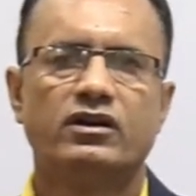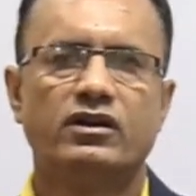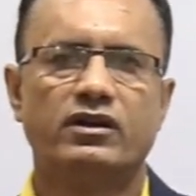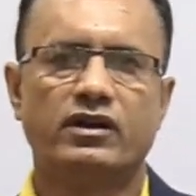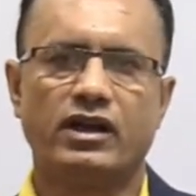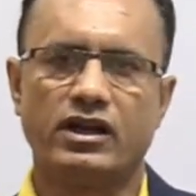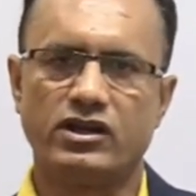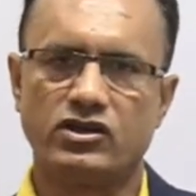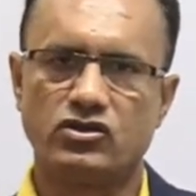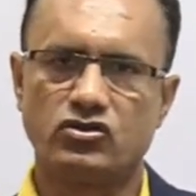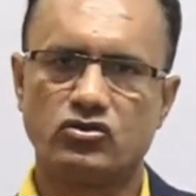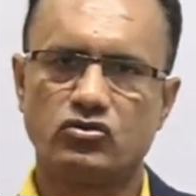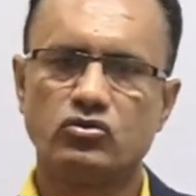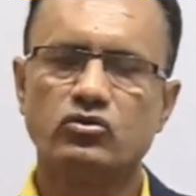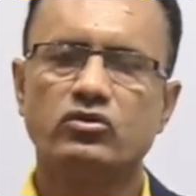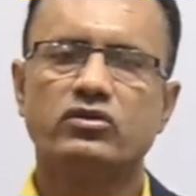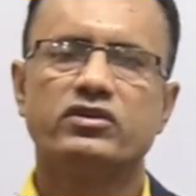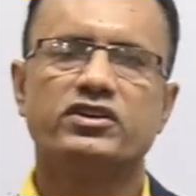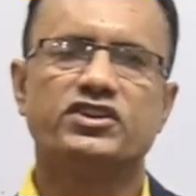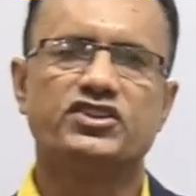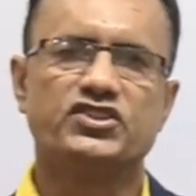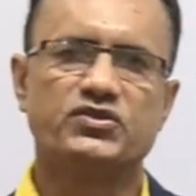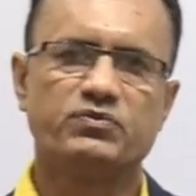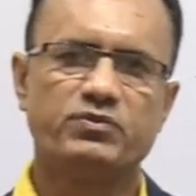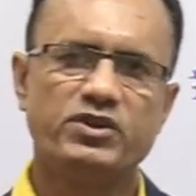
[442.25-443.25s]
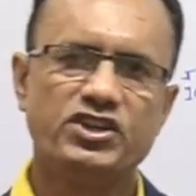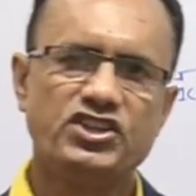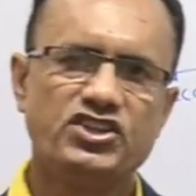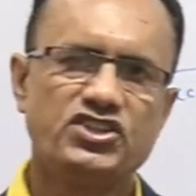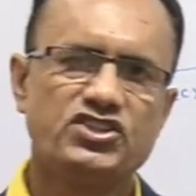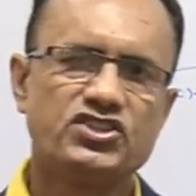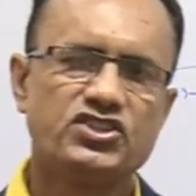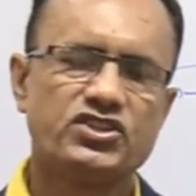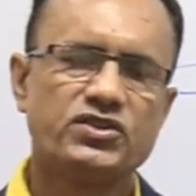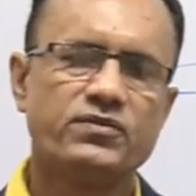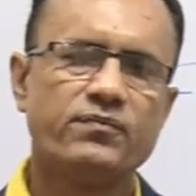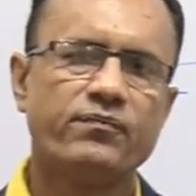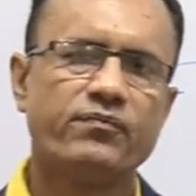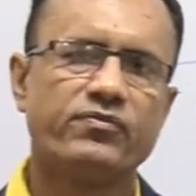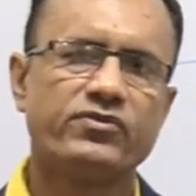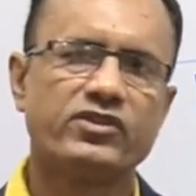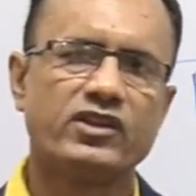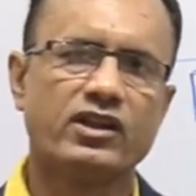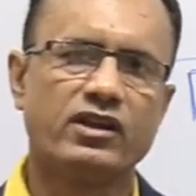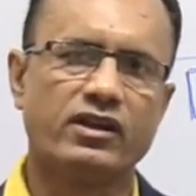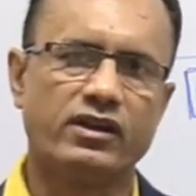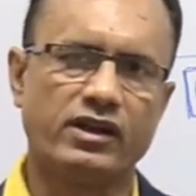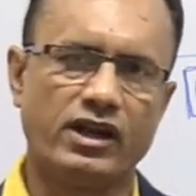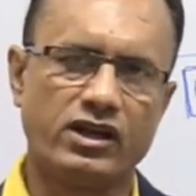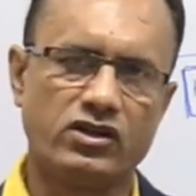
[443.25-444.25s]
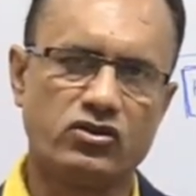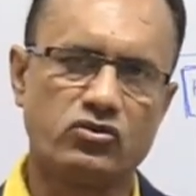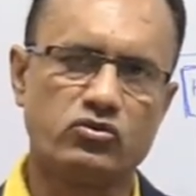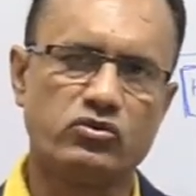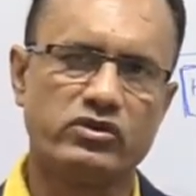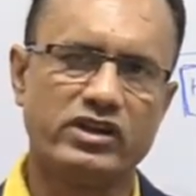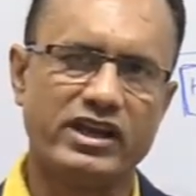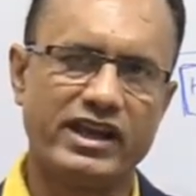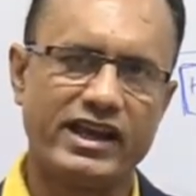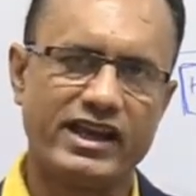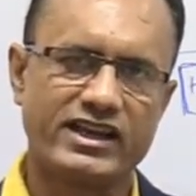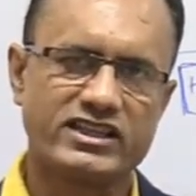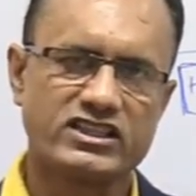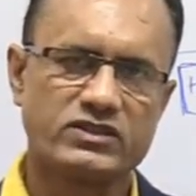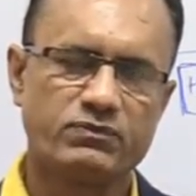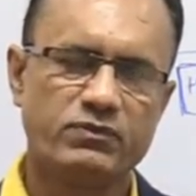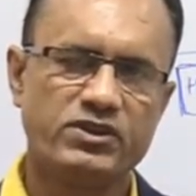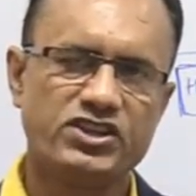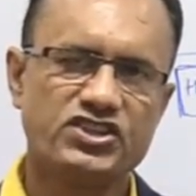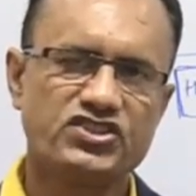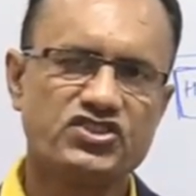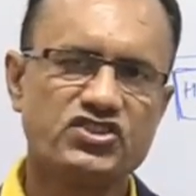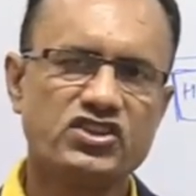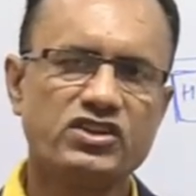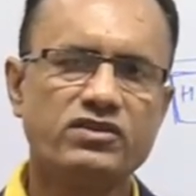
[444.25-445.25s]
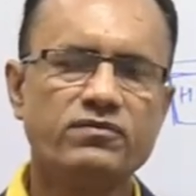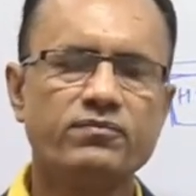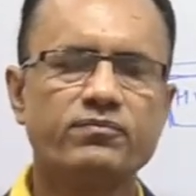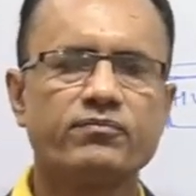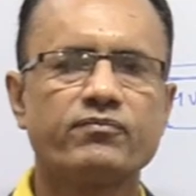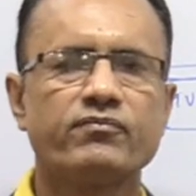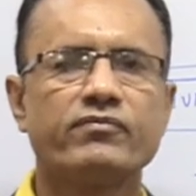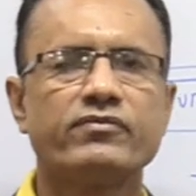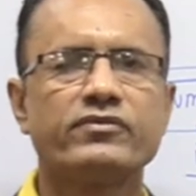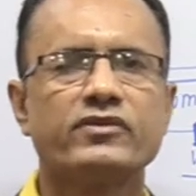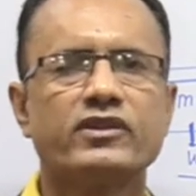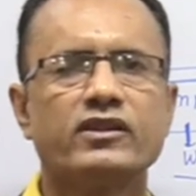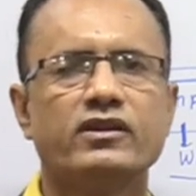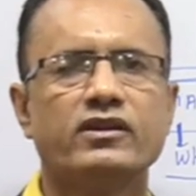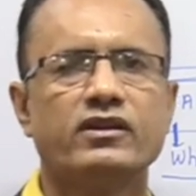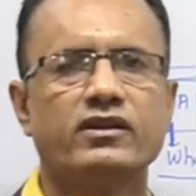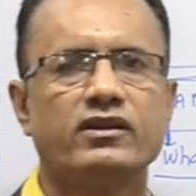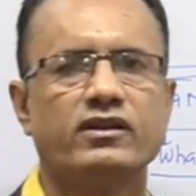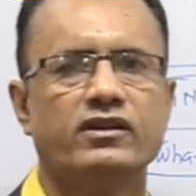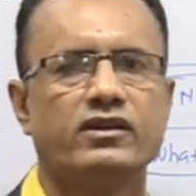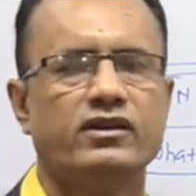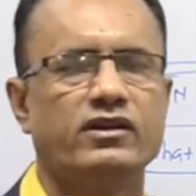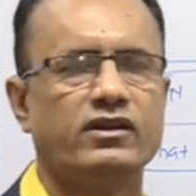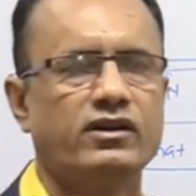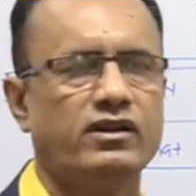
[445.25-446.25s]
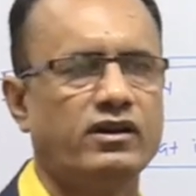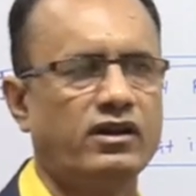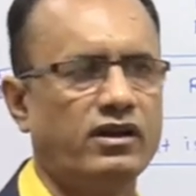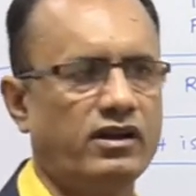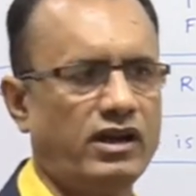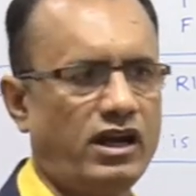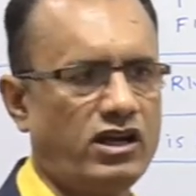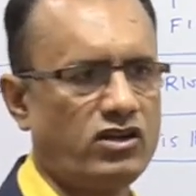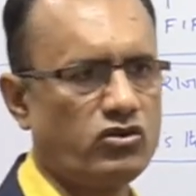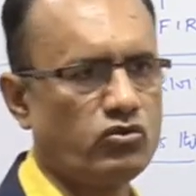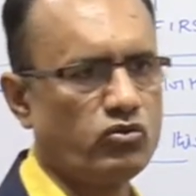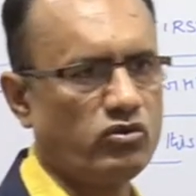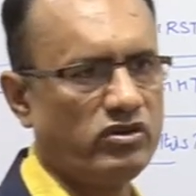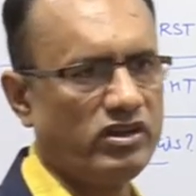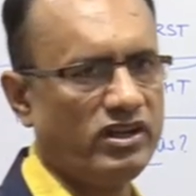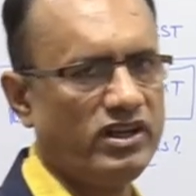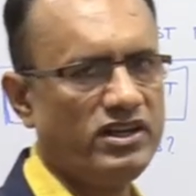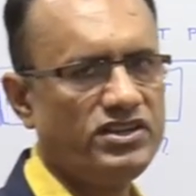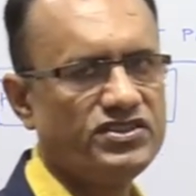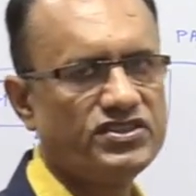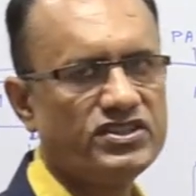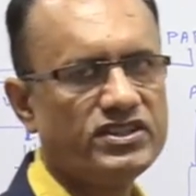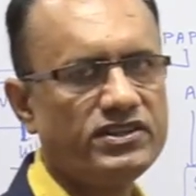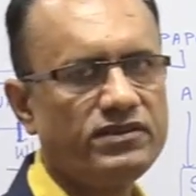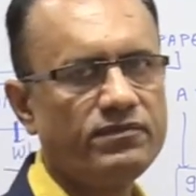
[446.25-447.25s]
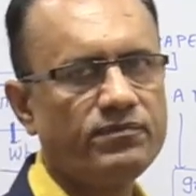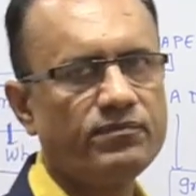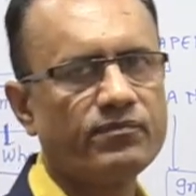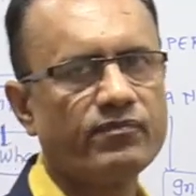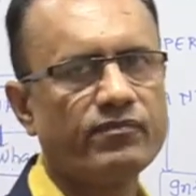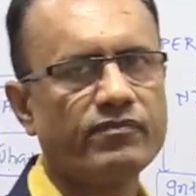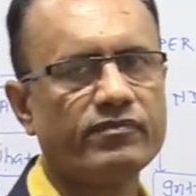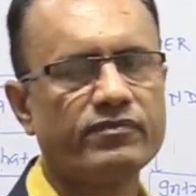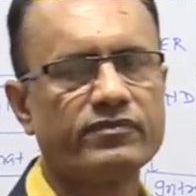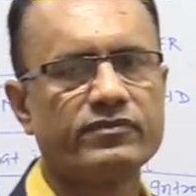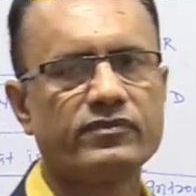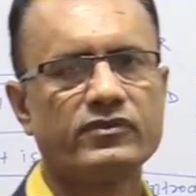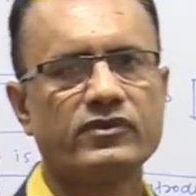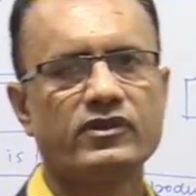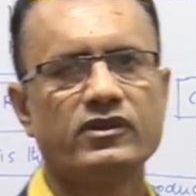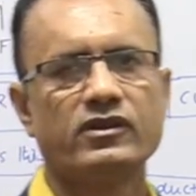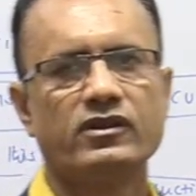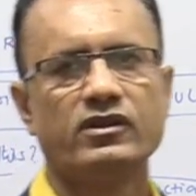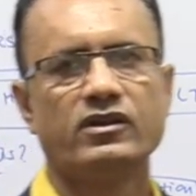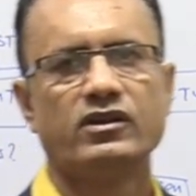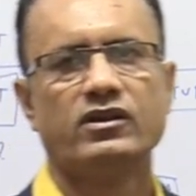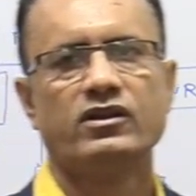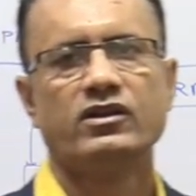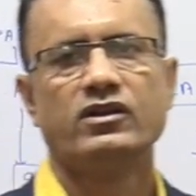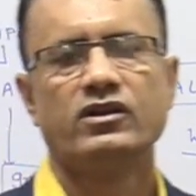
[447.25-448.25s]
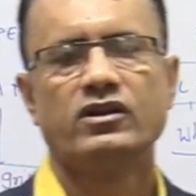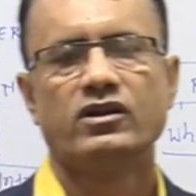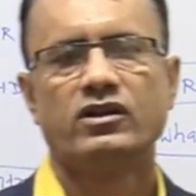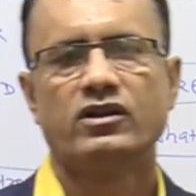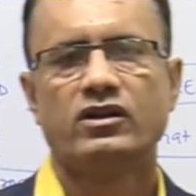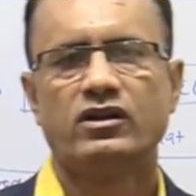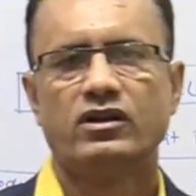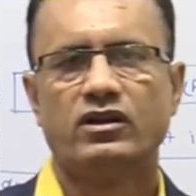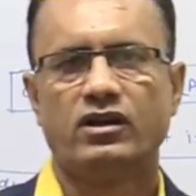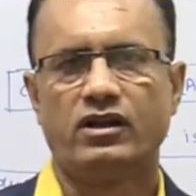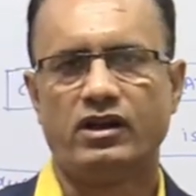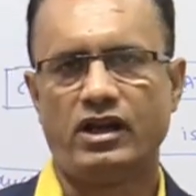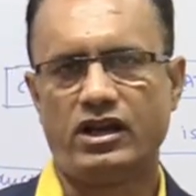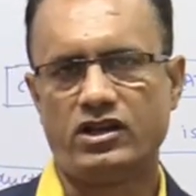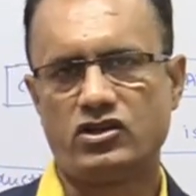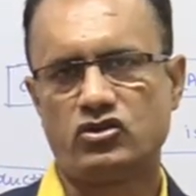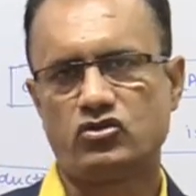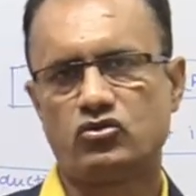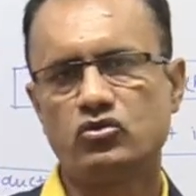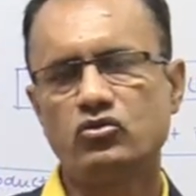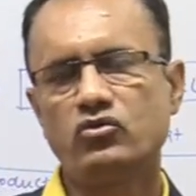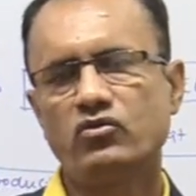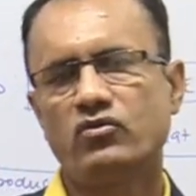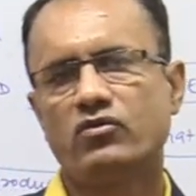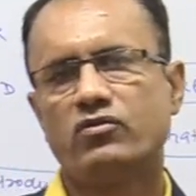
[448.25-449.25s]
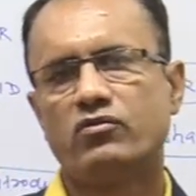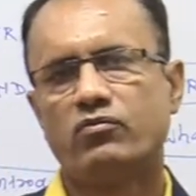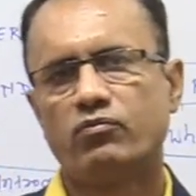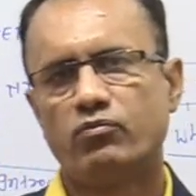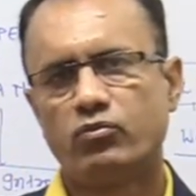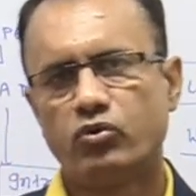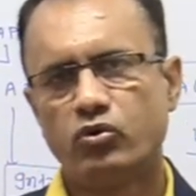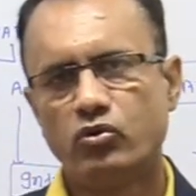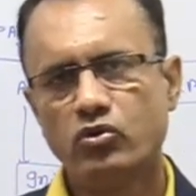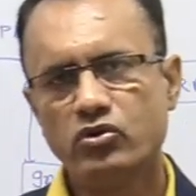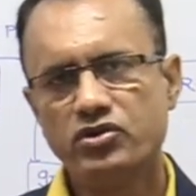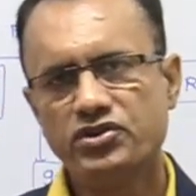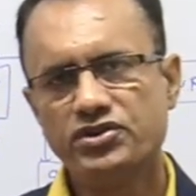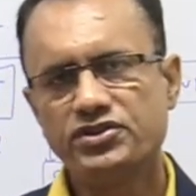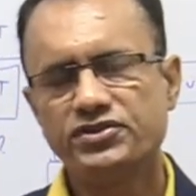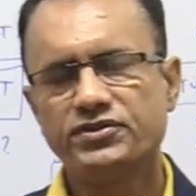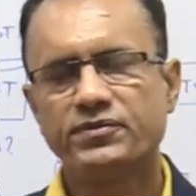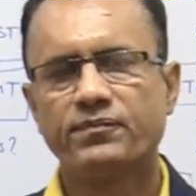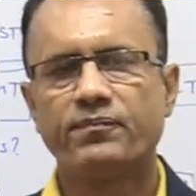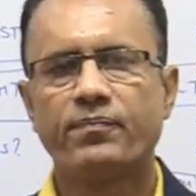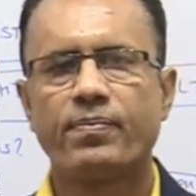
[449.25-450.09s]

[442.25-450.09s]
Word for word: right to speech, right to expression, right to religion, right to food,